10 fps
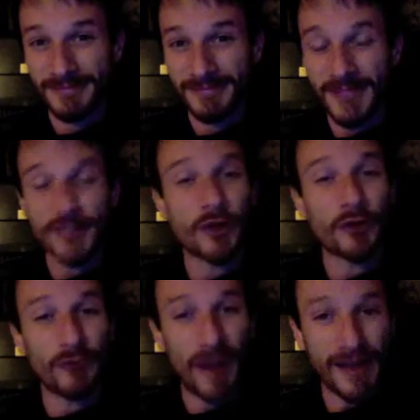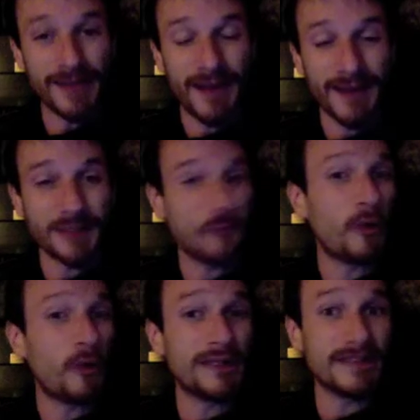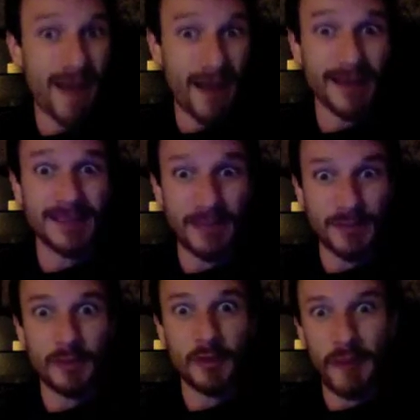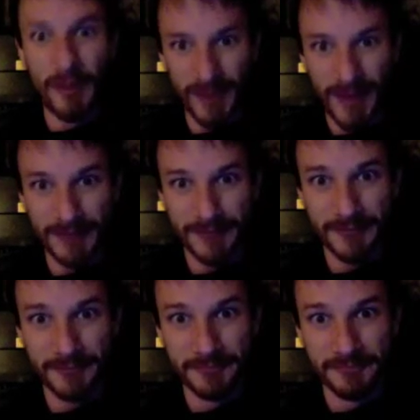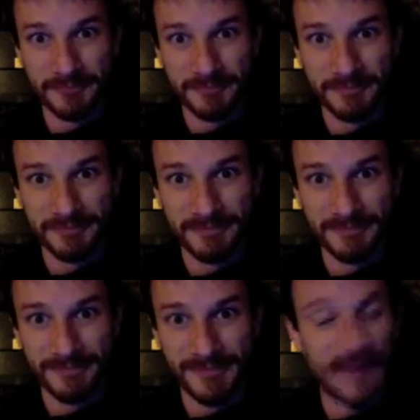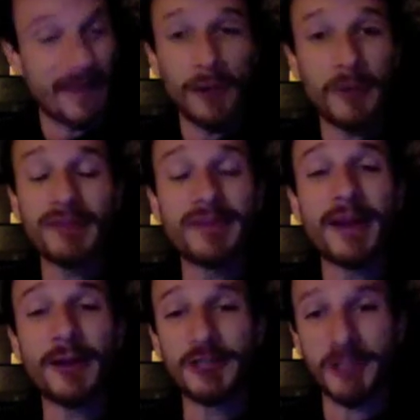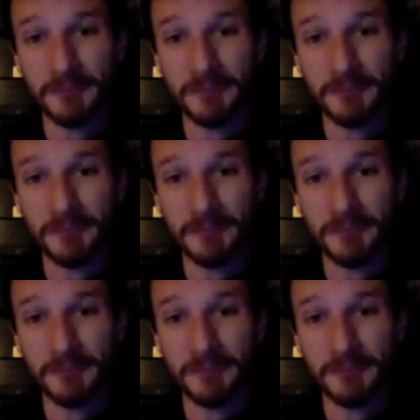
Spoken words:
They start recognizing what is not acceptable about life, and they don't give it energy.